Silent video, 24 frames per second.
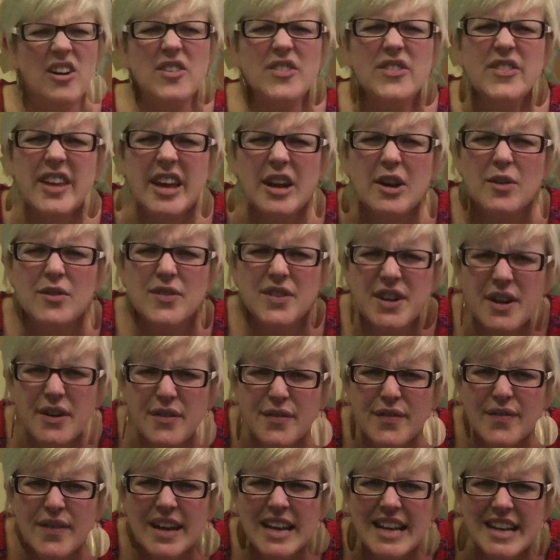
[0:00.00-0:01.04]
ourselves and our
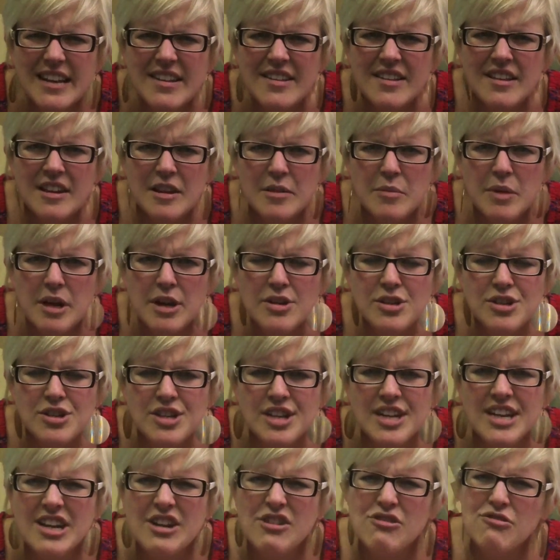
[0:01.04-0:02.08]
feelings and
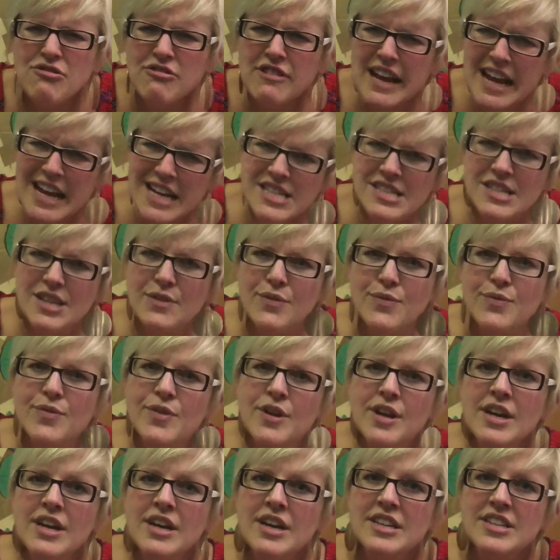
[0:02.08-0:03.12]
emotion and creative